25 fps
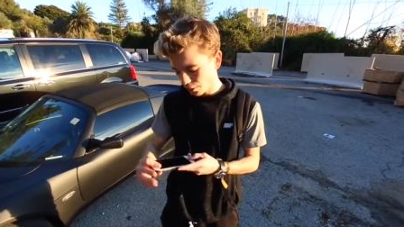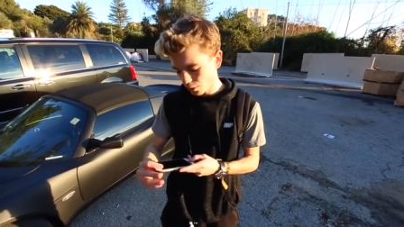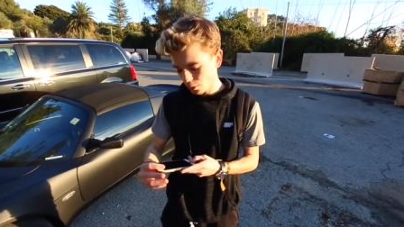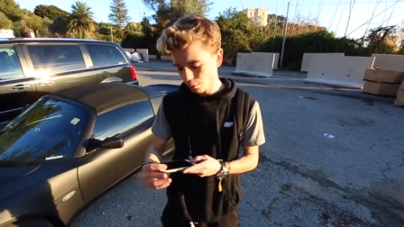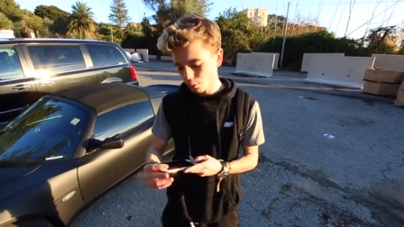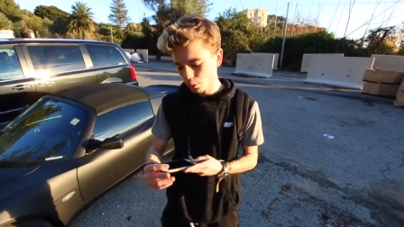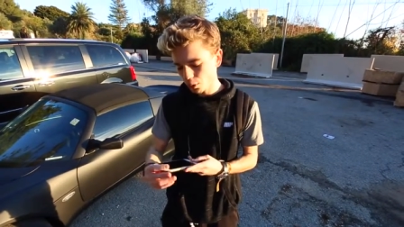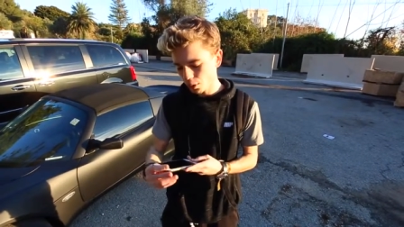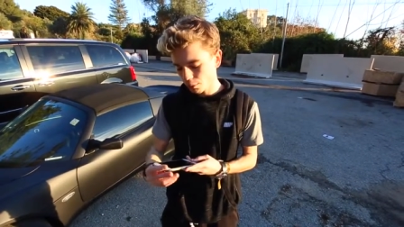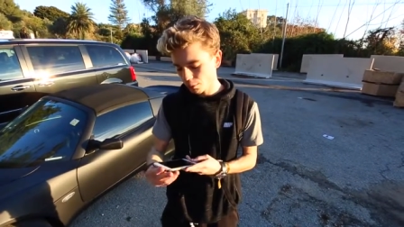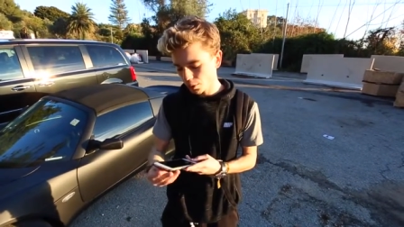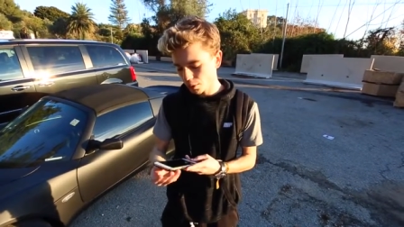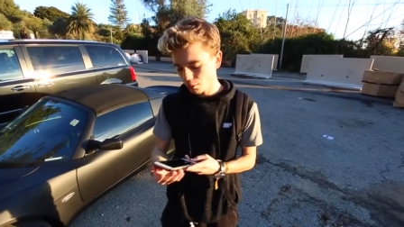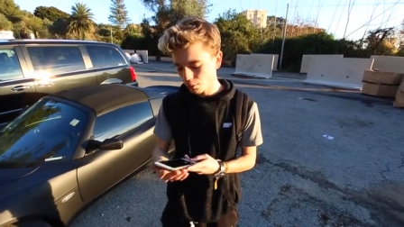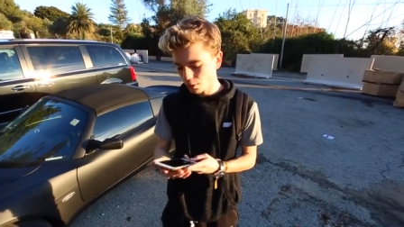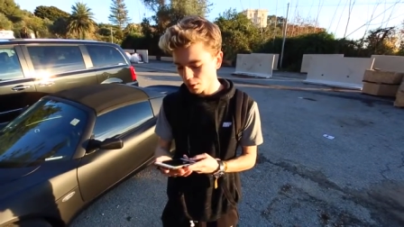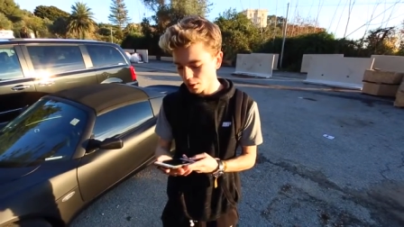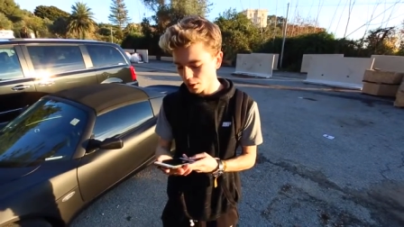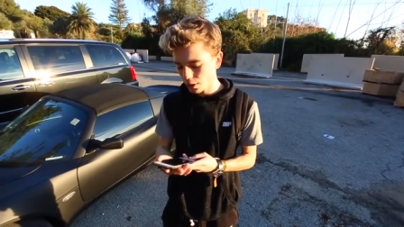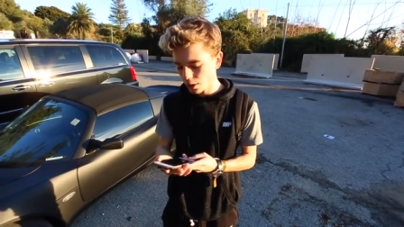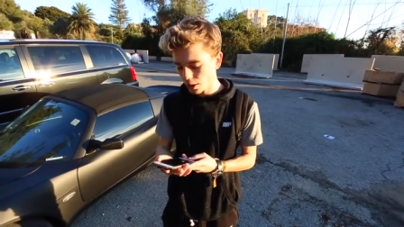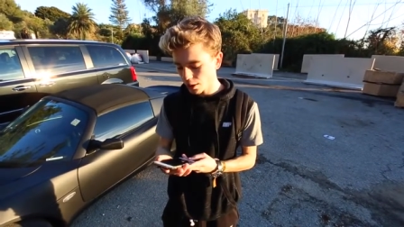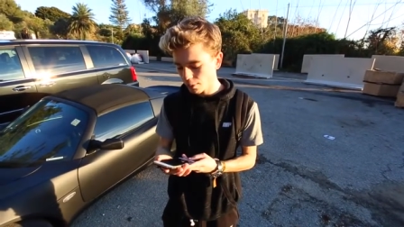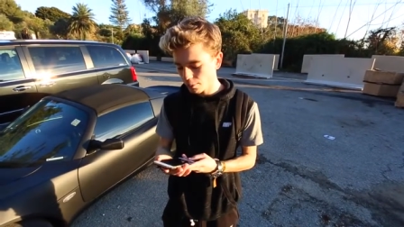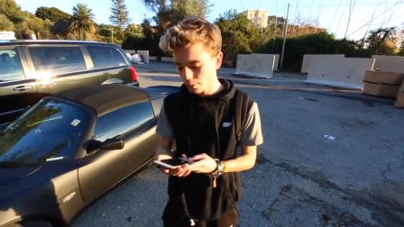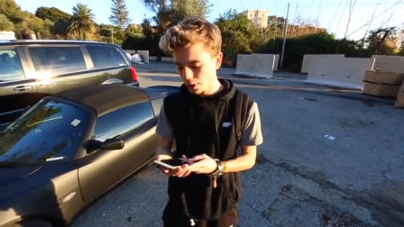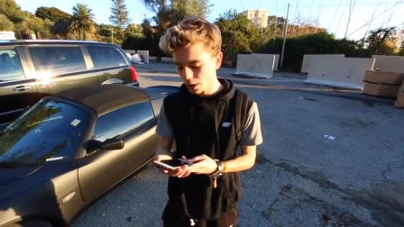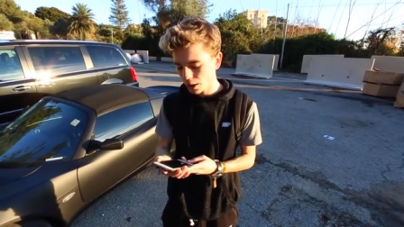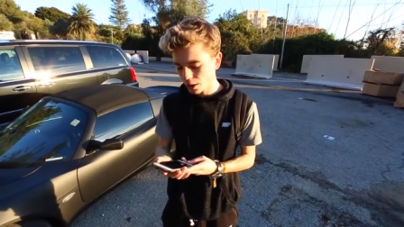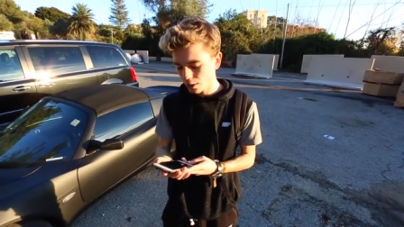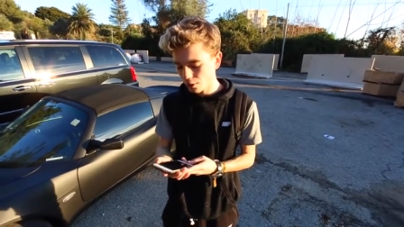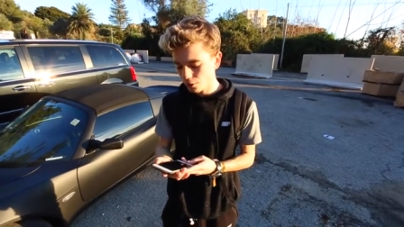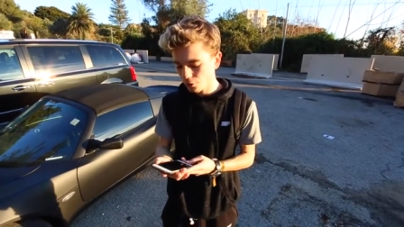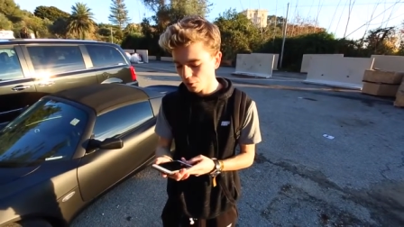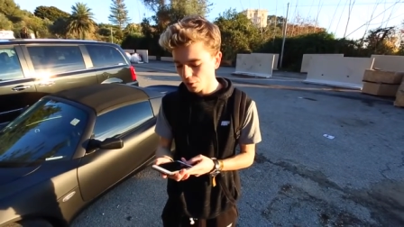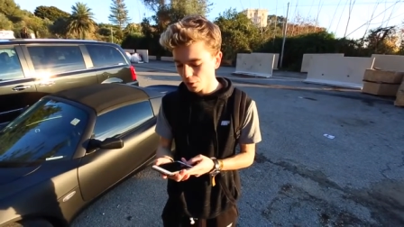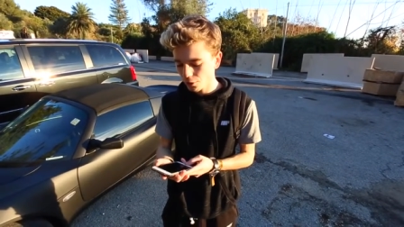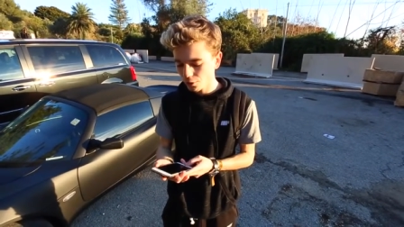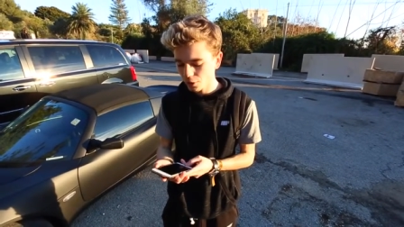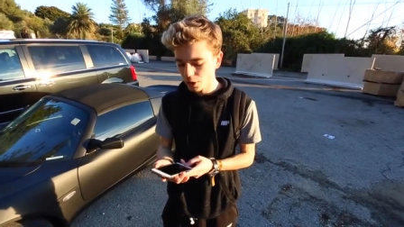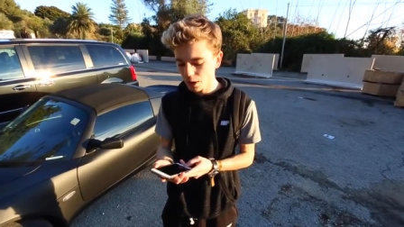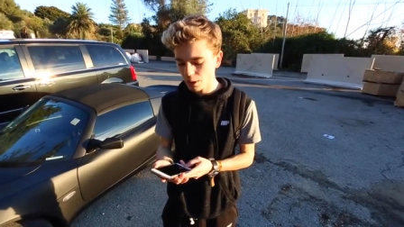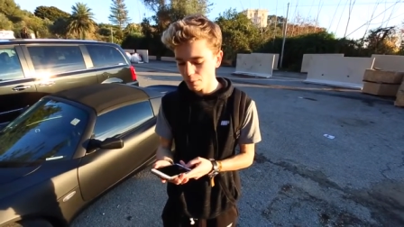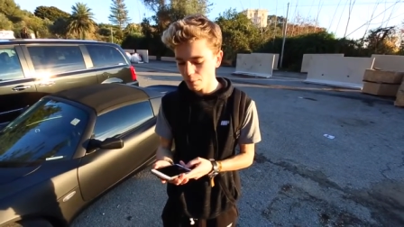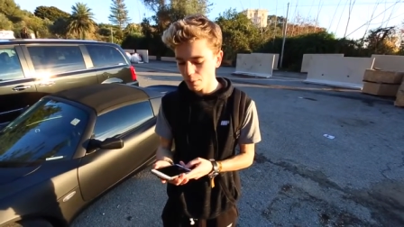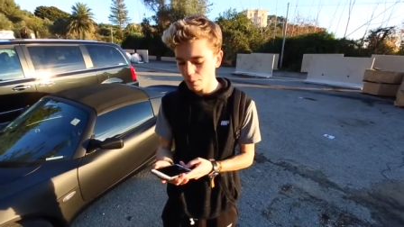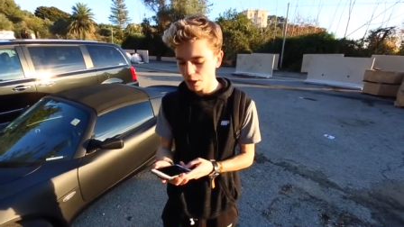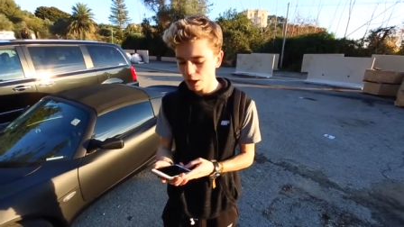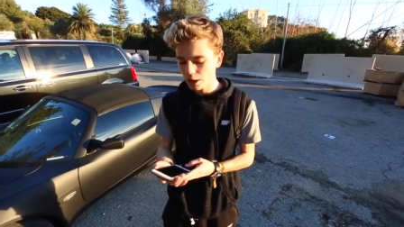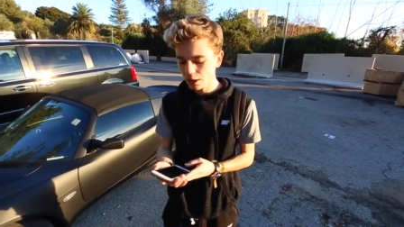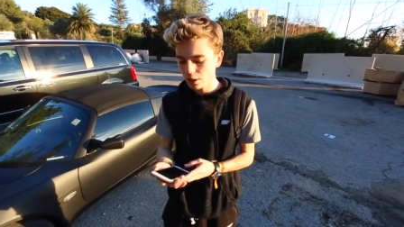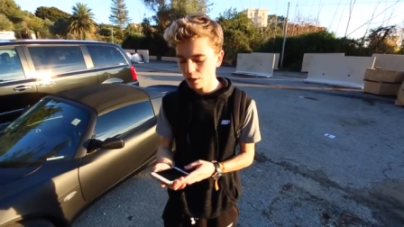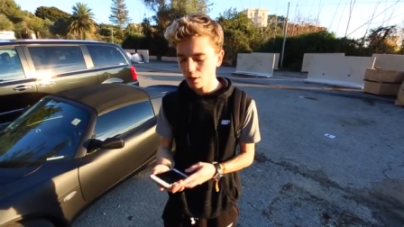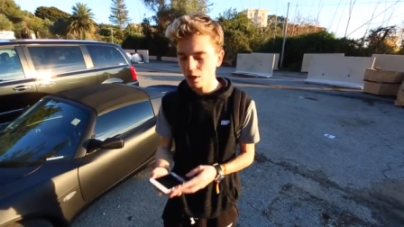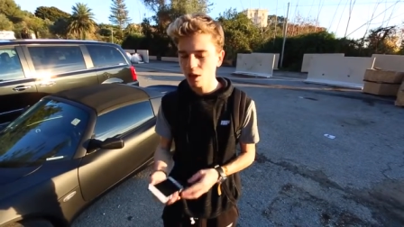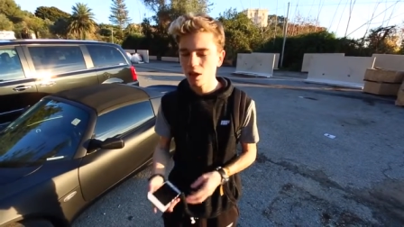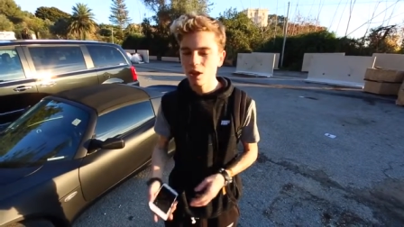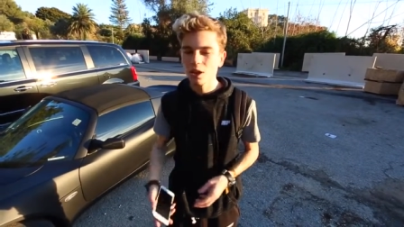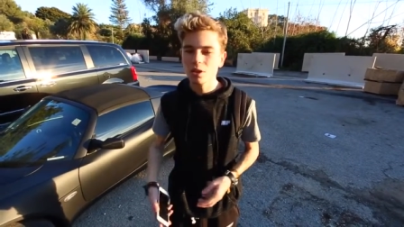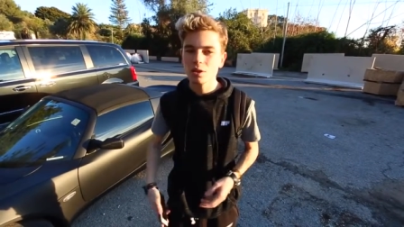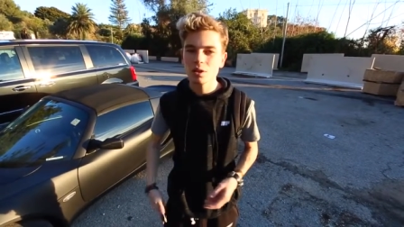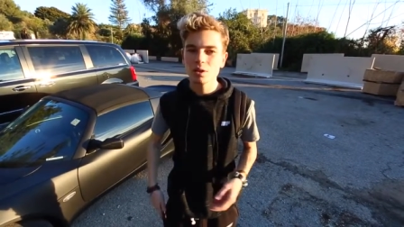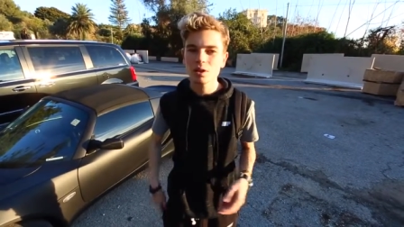have an appointment with them in 15 minutes,